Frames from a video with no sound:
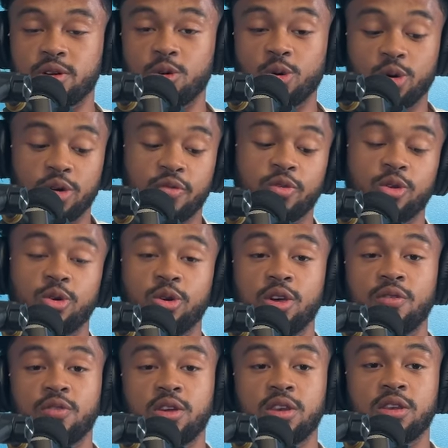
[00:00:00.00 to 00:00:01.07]
or if you don't
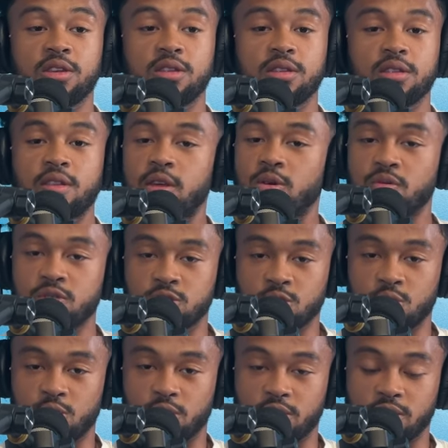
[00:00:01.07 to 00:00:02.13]
even they don't even
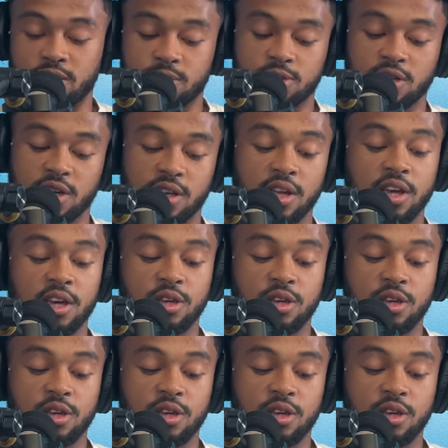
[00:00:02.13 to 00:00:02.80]
score you know what i'm saying